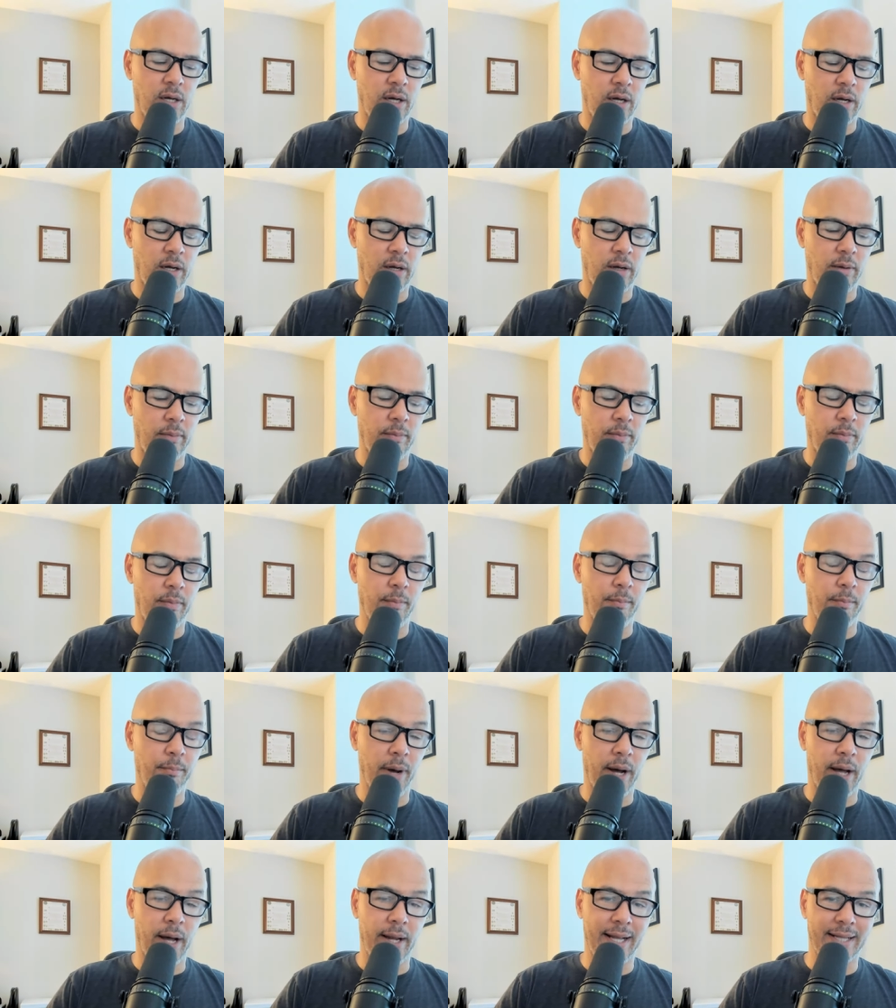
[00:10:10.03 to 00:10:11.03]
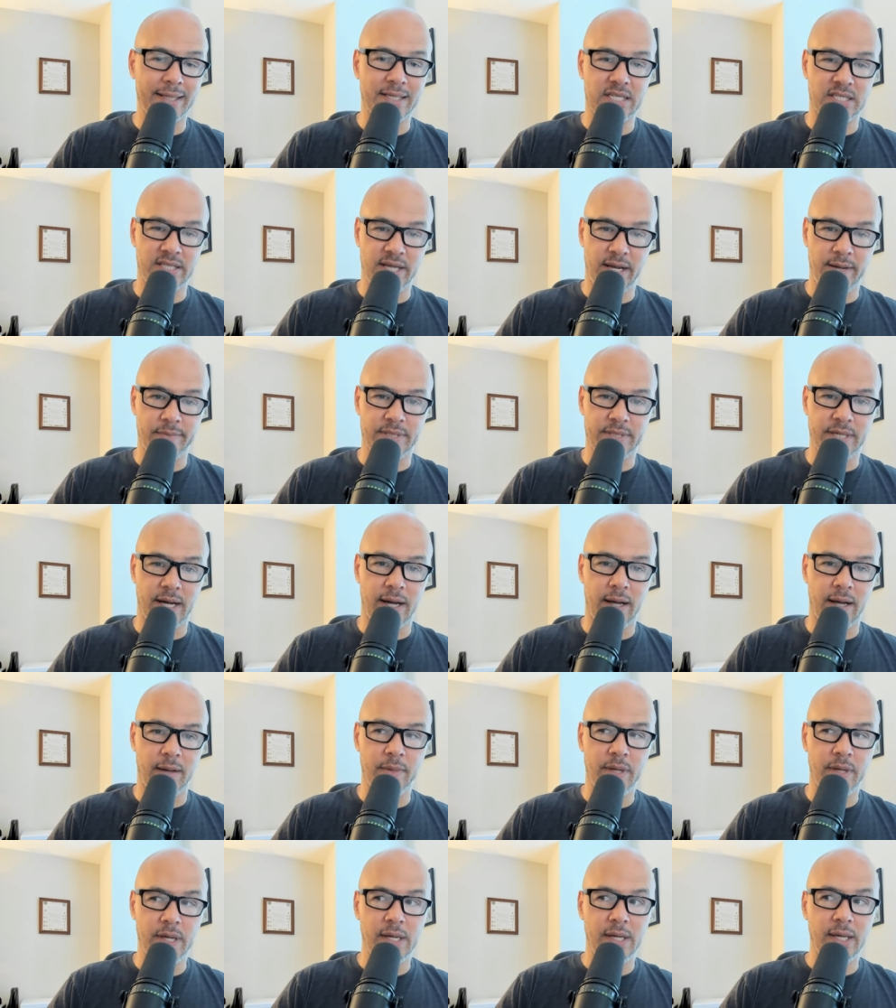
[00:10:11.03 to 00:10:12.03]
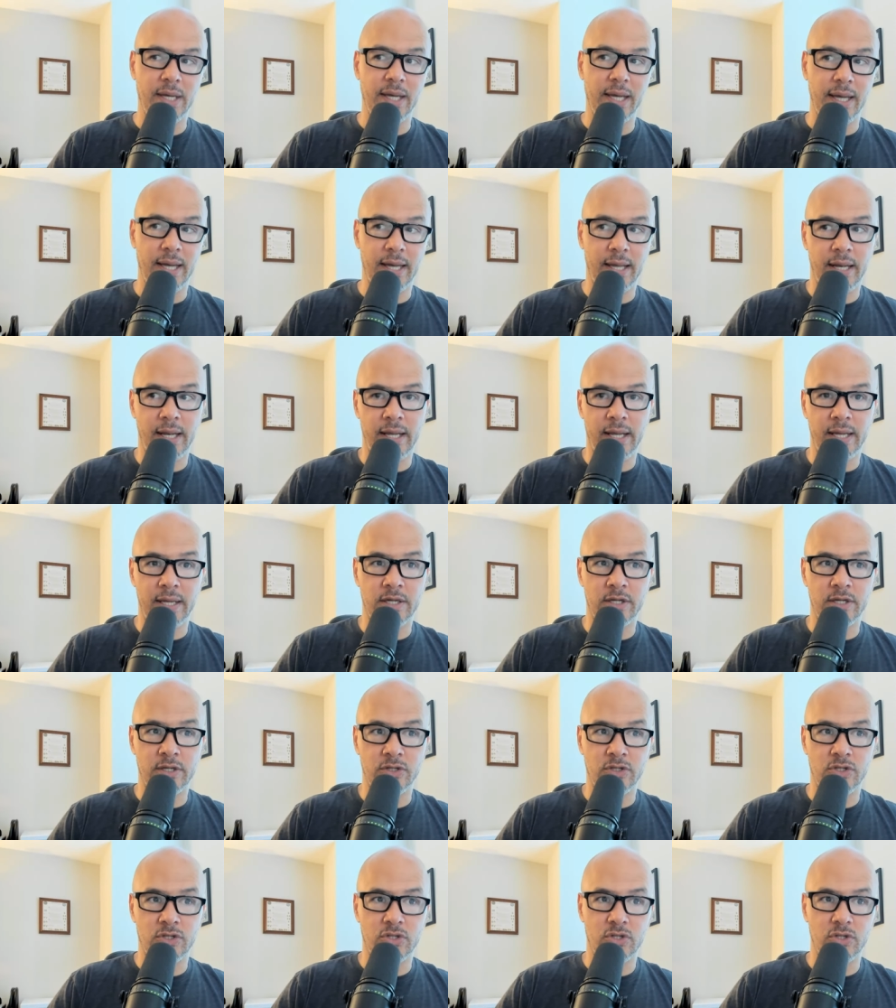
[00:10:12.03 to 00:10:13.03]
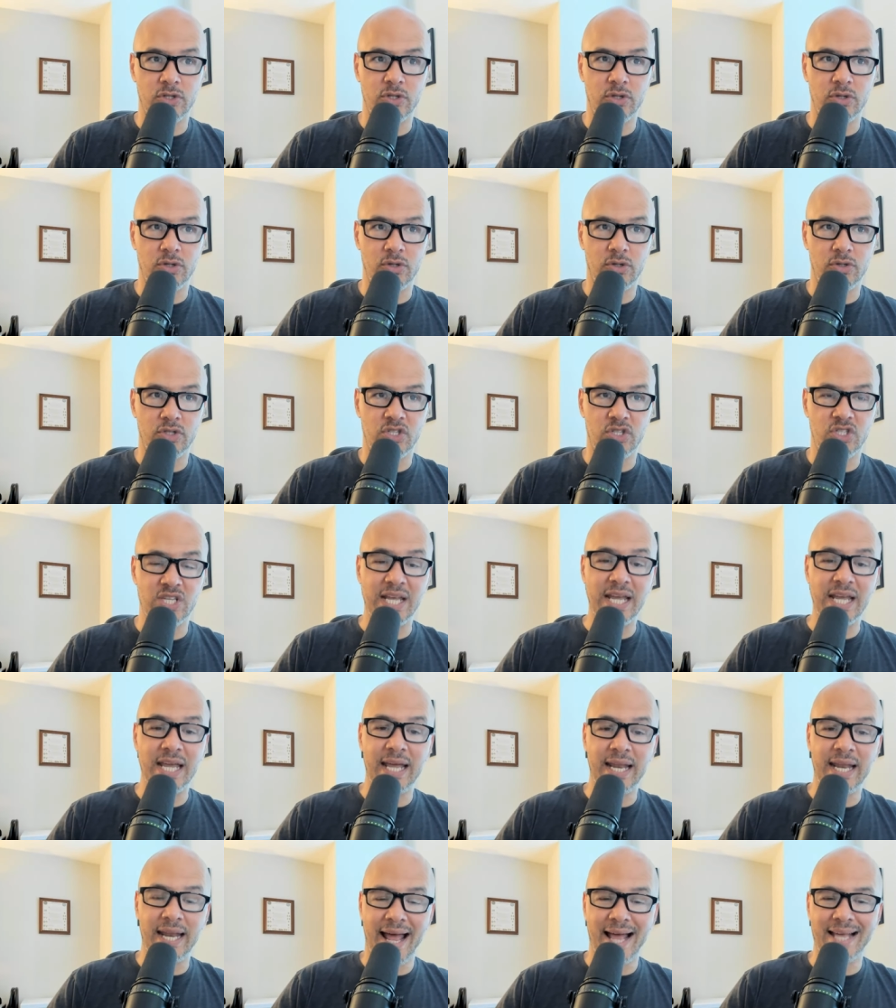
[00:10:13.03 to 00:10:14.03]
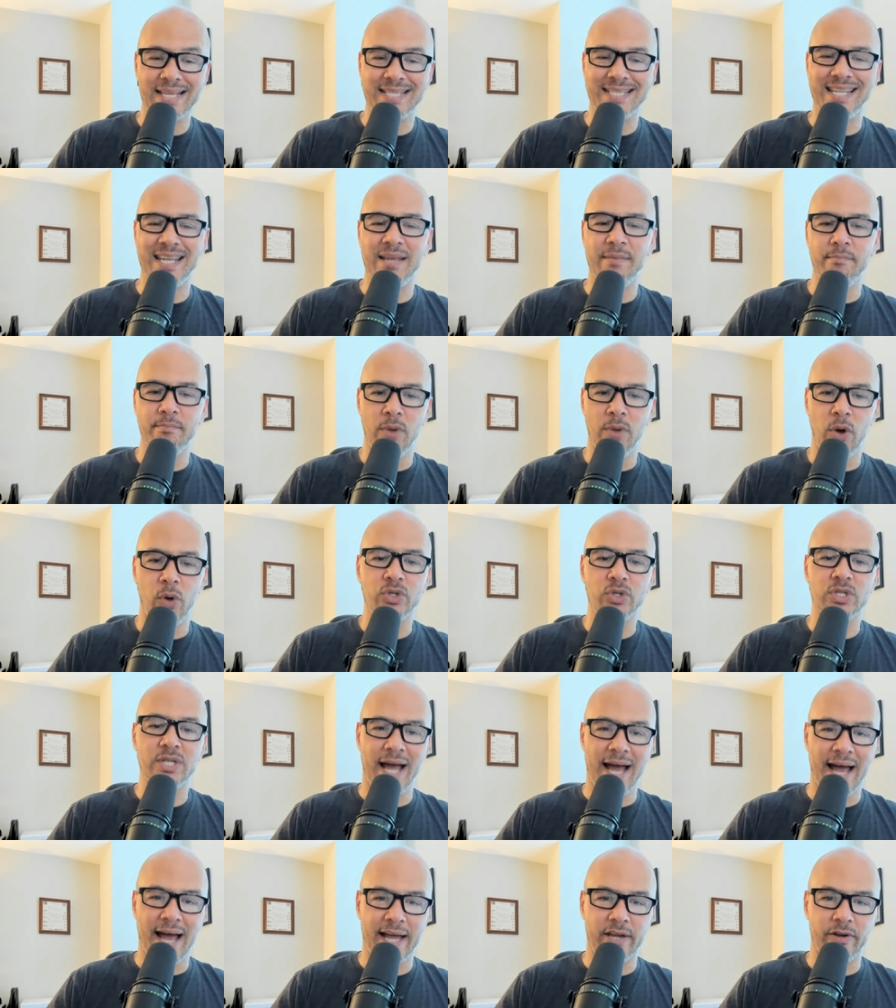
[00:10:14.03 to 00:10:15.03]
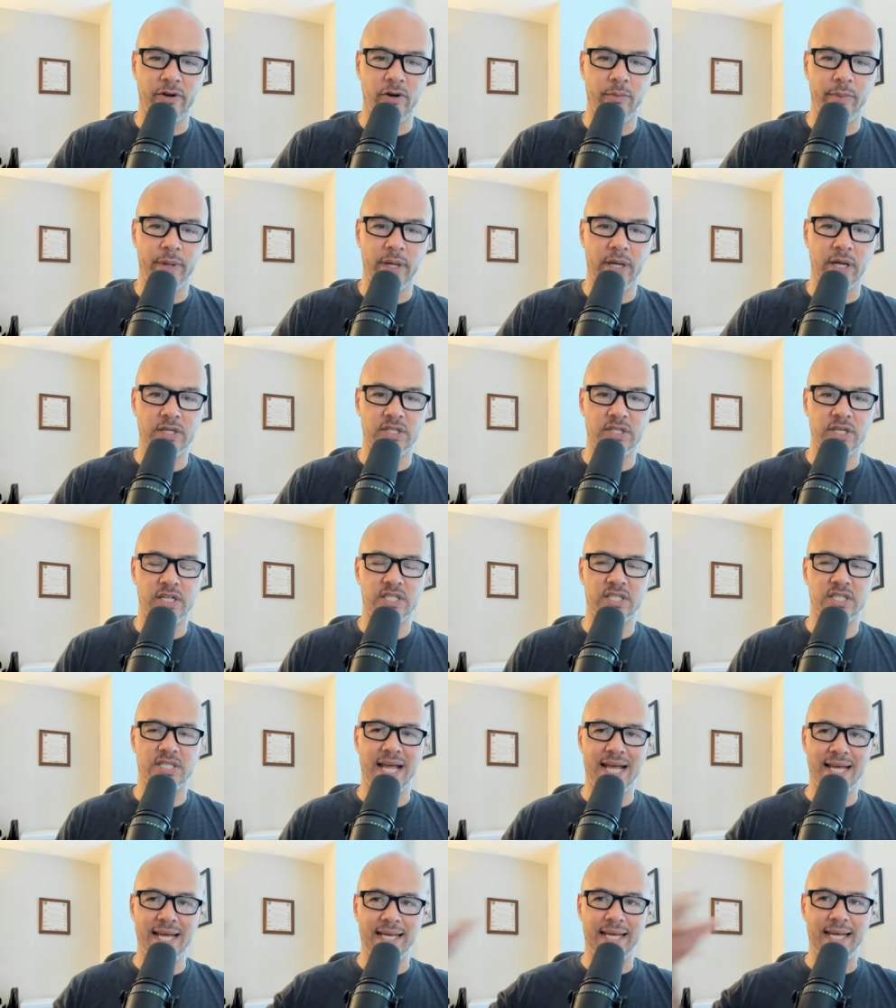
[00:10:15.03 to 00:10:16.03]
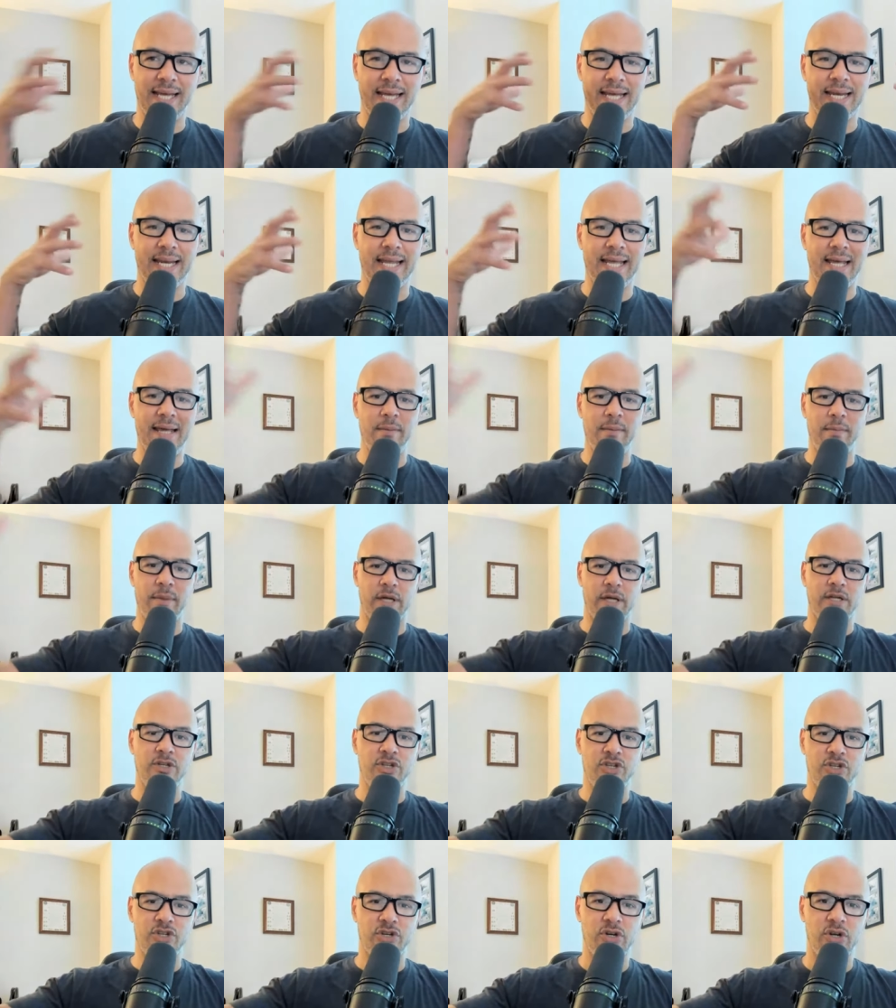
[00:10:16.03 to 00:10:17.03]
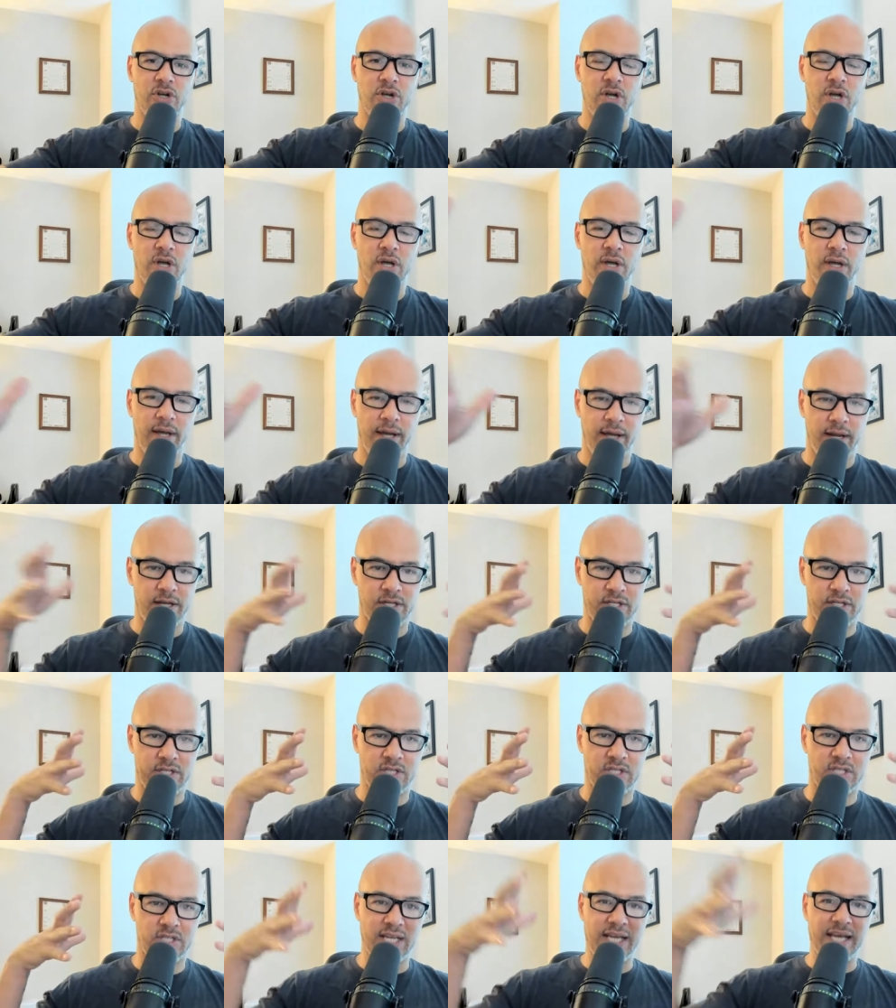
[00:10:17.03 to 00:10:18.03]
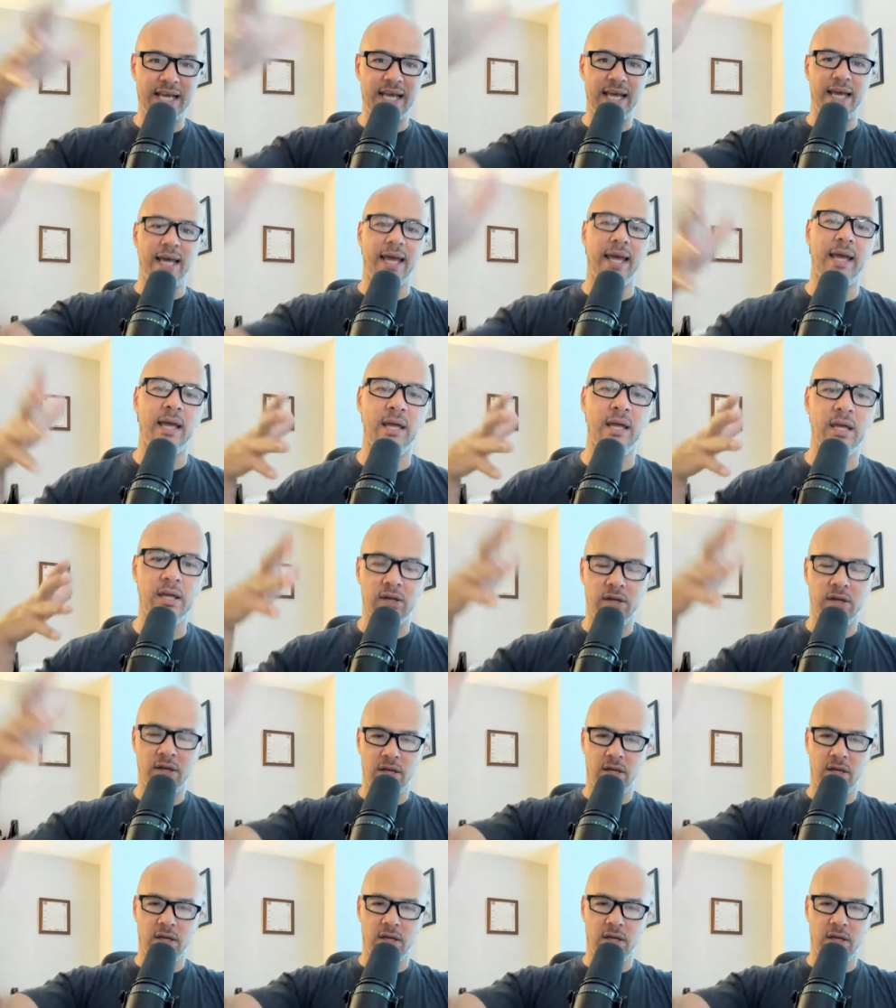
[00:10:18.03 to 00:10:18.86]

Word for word: But at the same time, it is seen as the most accurate because it's taking an image. It is seeing